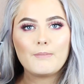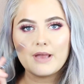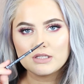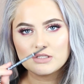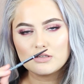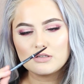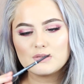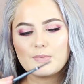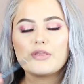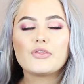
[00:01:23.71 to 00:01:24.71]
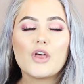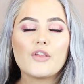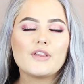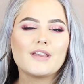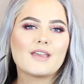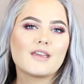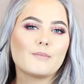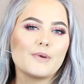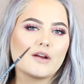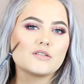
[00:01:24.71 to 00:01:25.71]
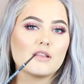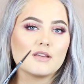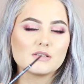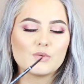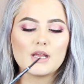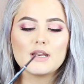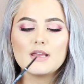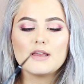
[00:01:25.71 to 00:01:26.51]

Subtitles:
pencils, but nothing can compare to this one.